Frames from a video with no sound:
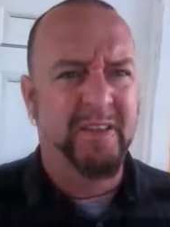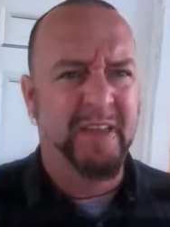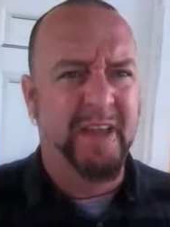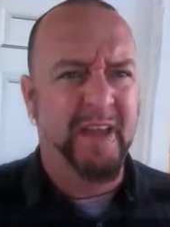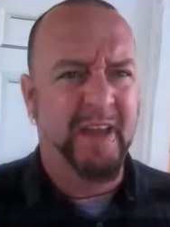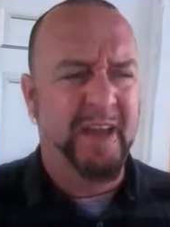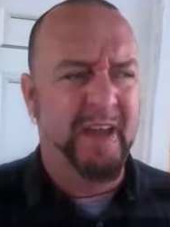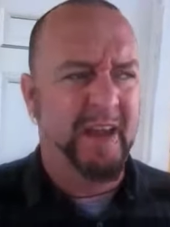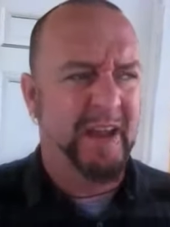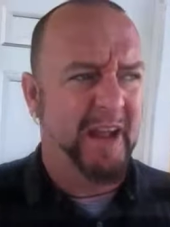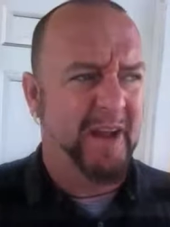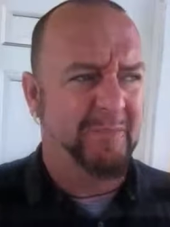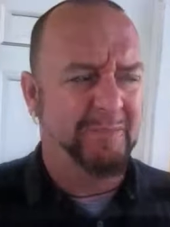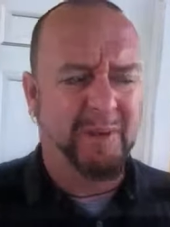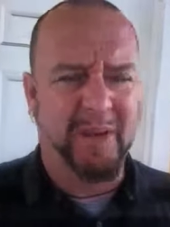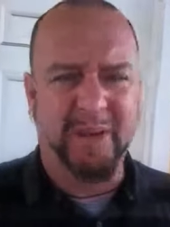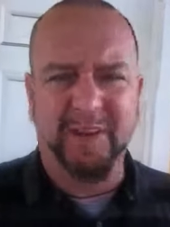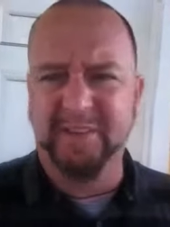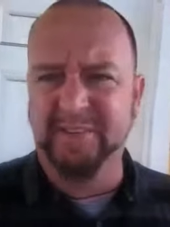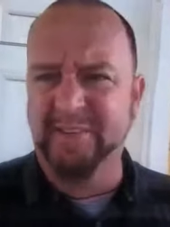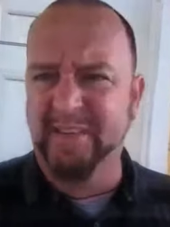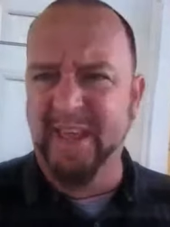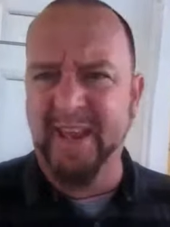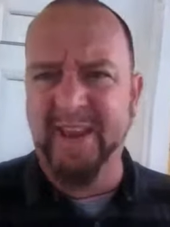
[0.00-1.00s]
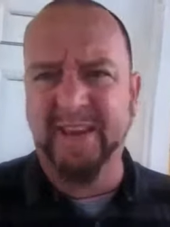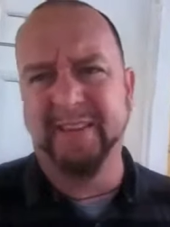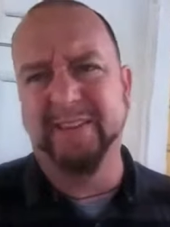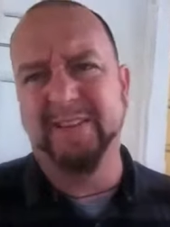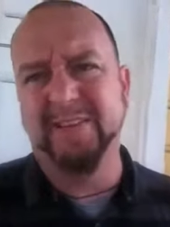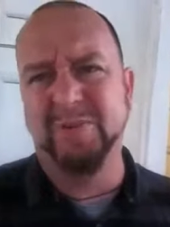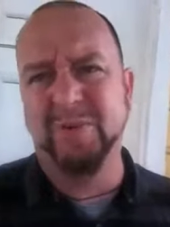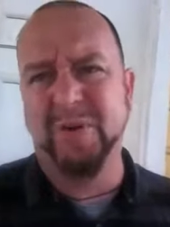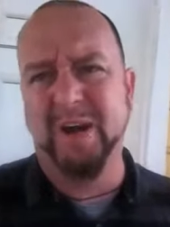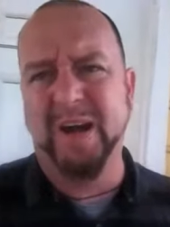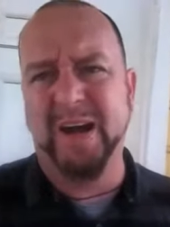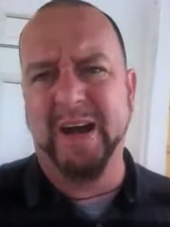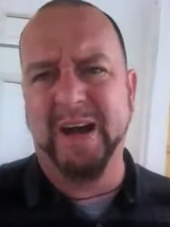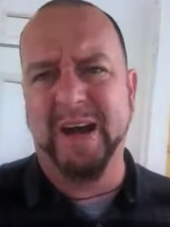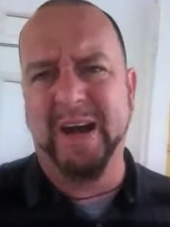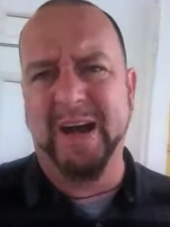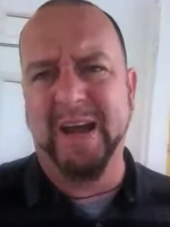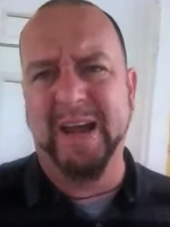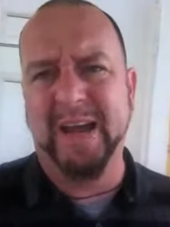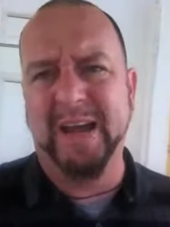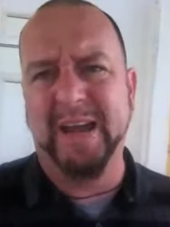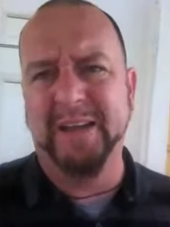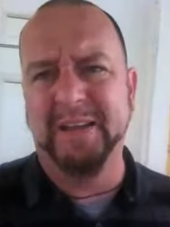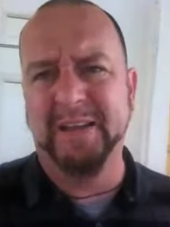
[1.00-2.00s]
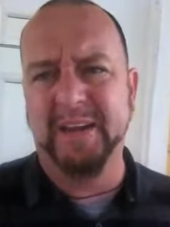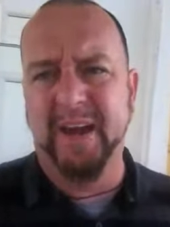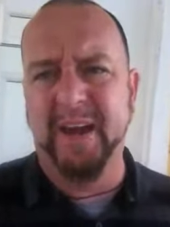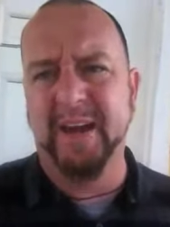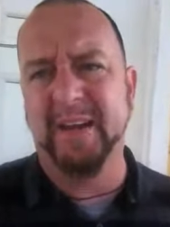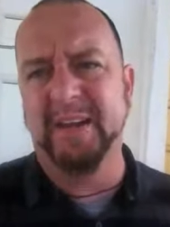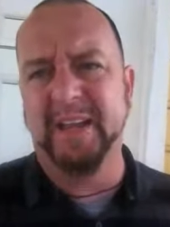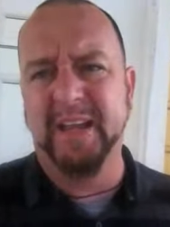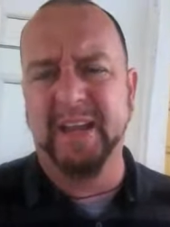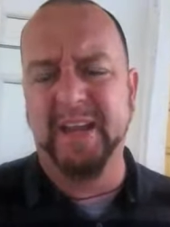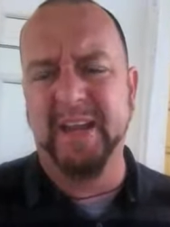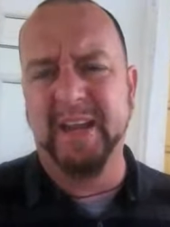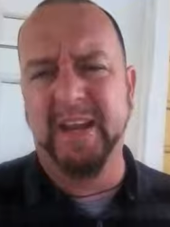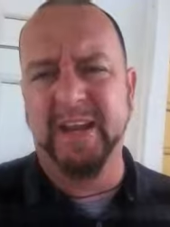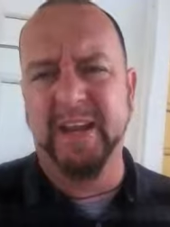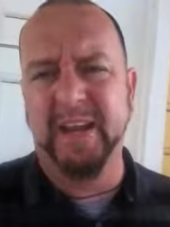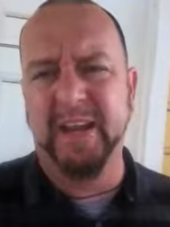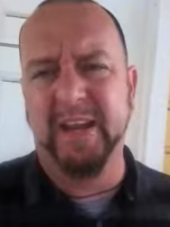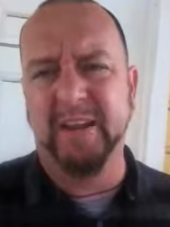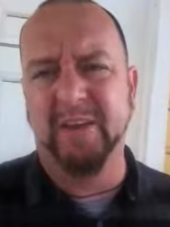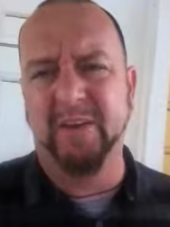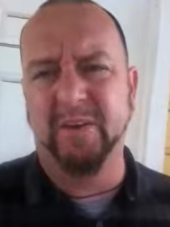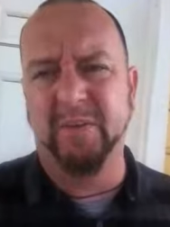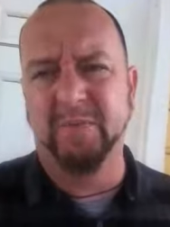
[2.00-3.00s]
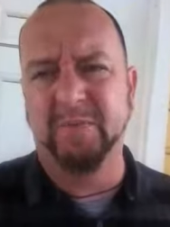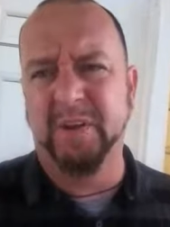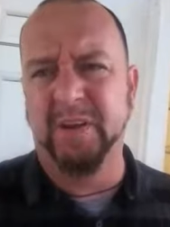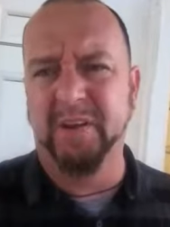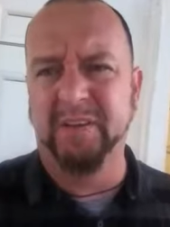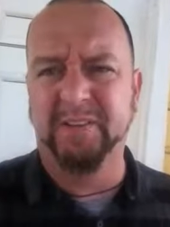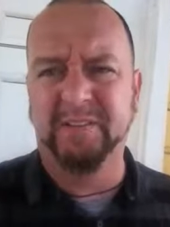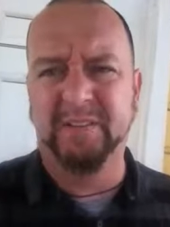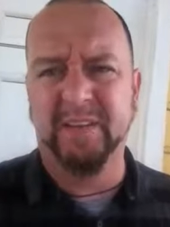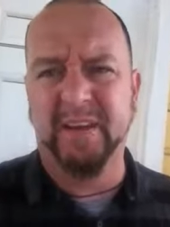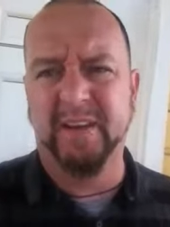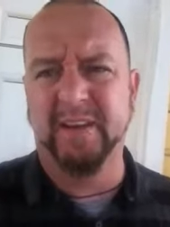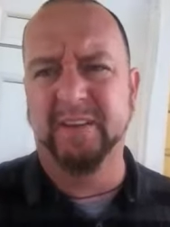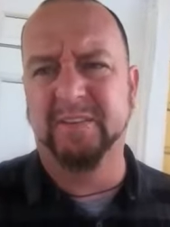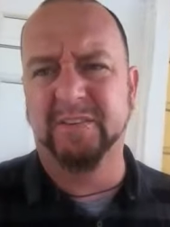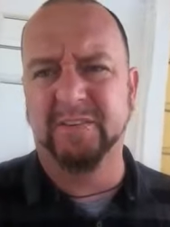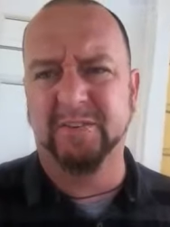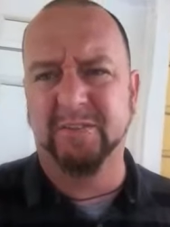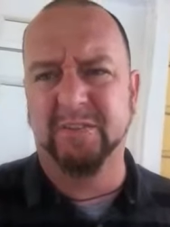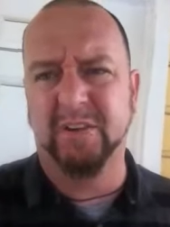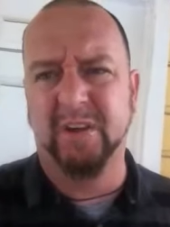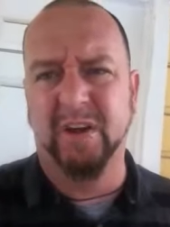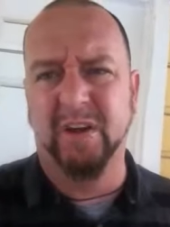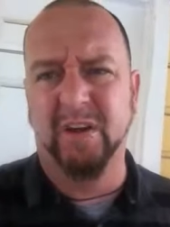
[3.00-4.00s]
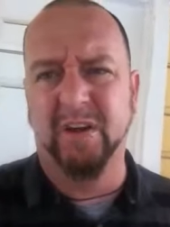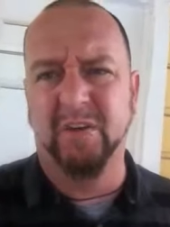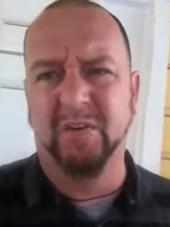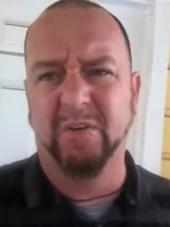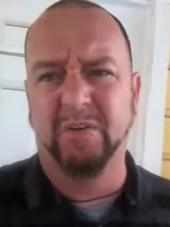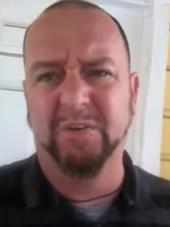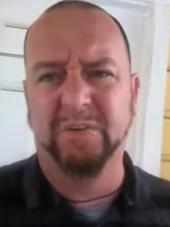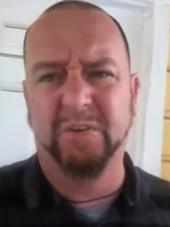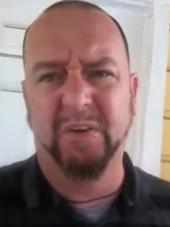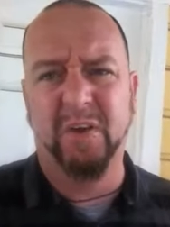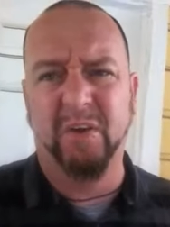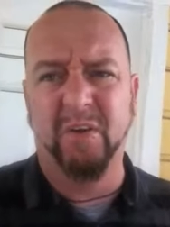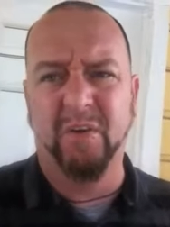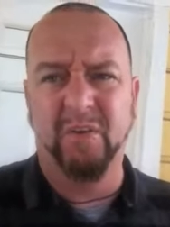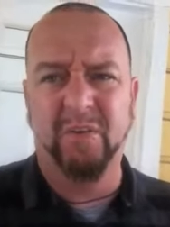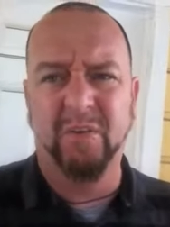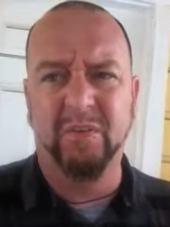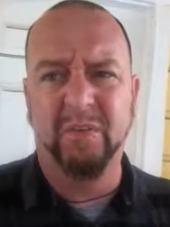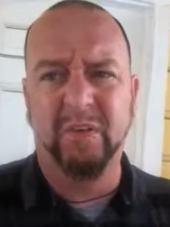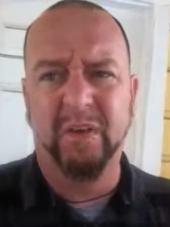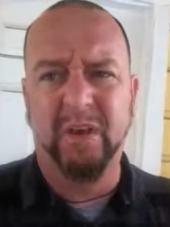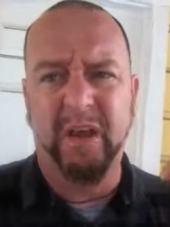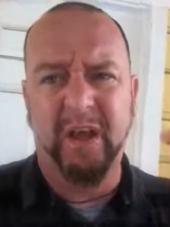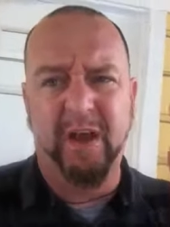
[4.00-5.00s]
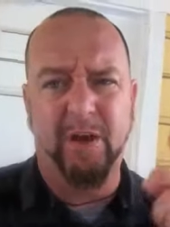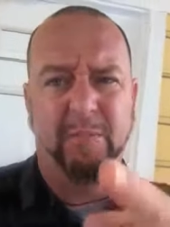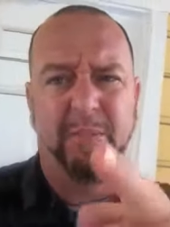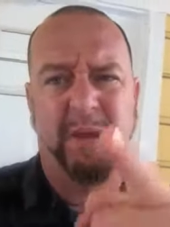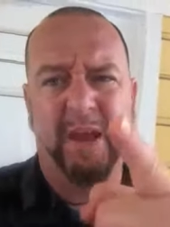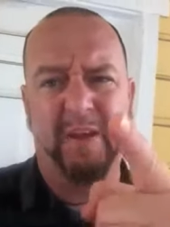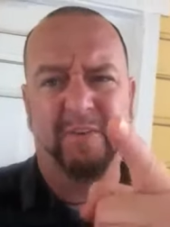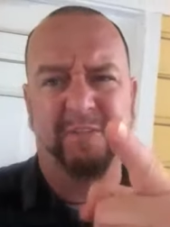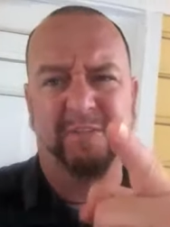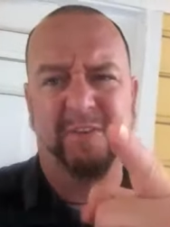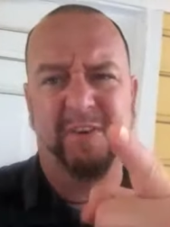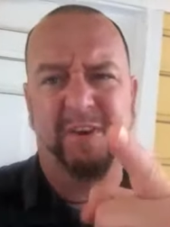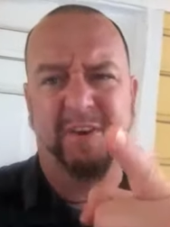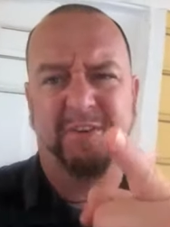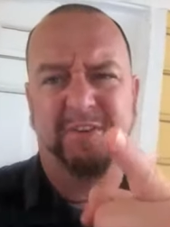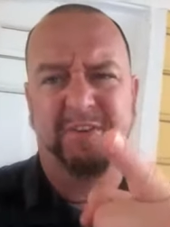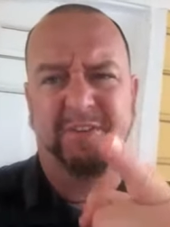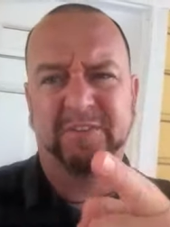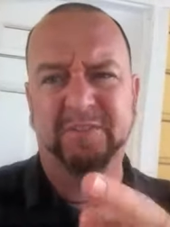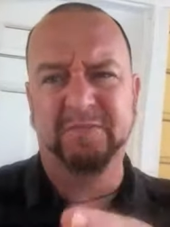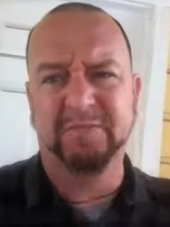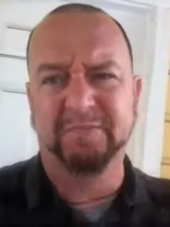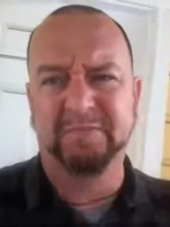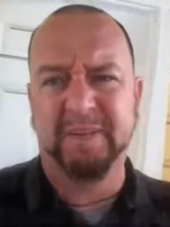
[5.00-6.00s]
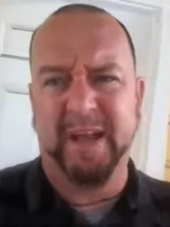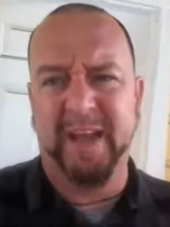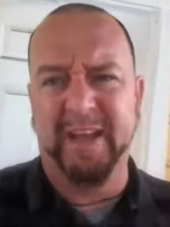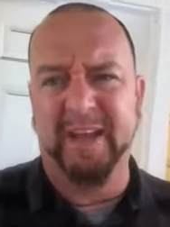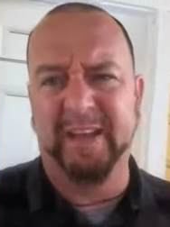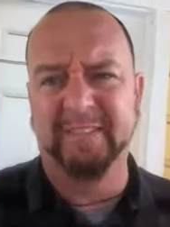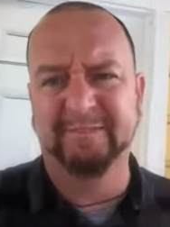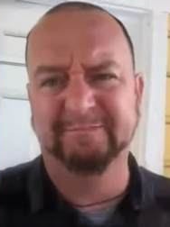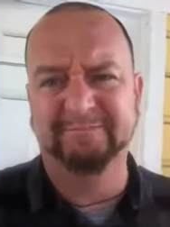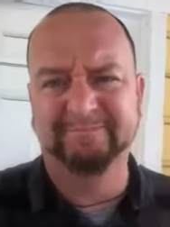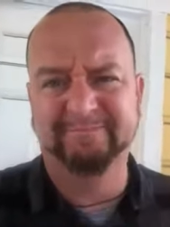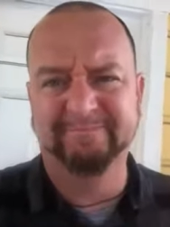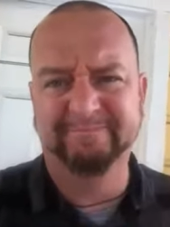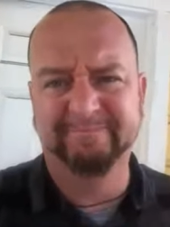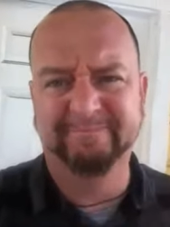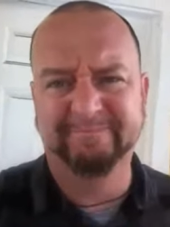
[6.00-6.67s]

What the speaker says: that I'm going to set it too high and not get any, or I'm going to set it too low. So help me out, folks. Bye.